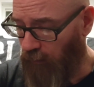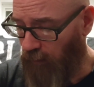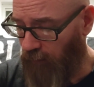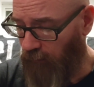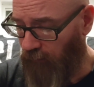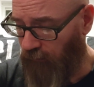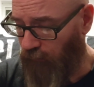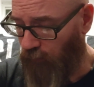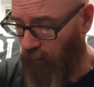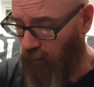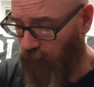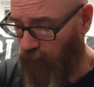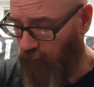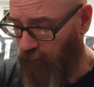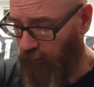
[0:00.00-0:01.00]
not destroy
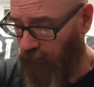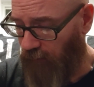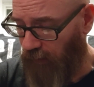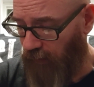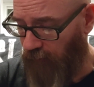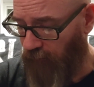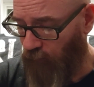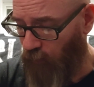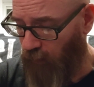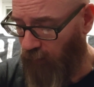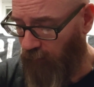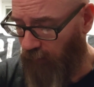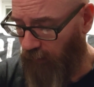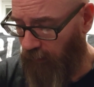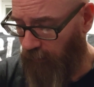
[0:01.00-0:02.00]
it for the sake of
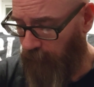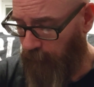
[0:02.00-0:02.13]
20.